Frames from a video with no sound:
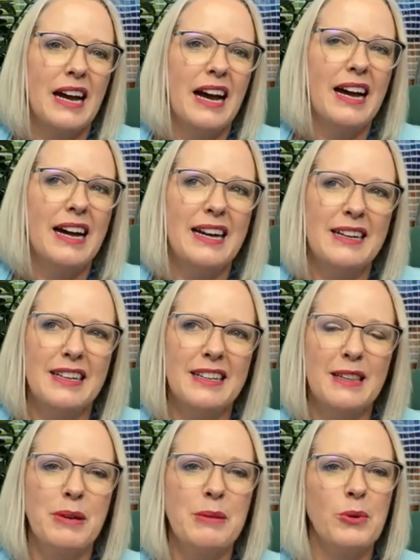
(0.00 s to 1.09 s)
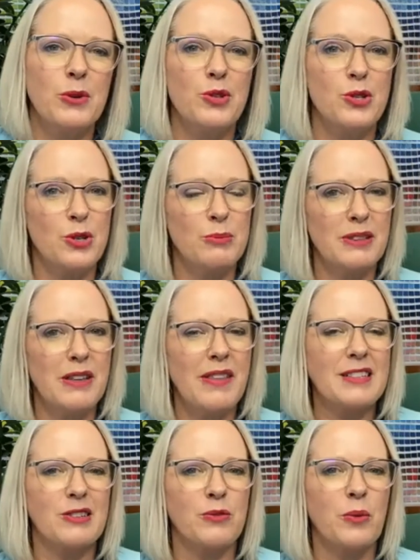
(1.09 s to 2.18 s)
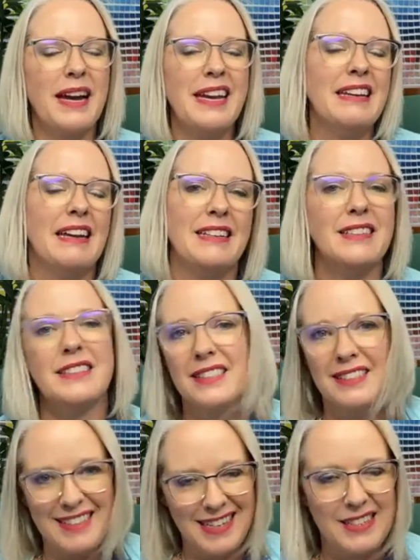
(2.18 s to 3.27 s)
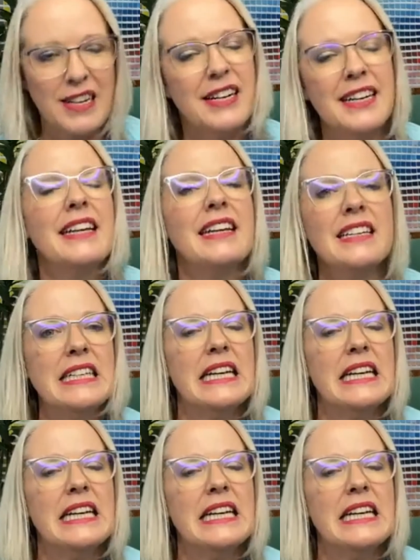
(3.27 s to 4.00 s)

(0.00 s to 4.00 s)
a little bit more durable in that sort of way and less ironing,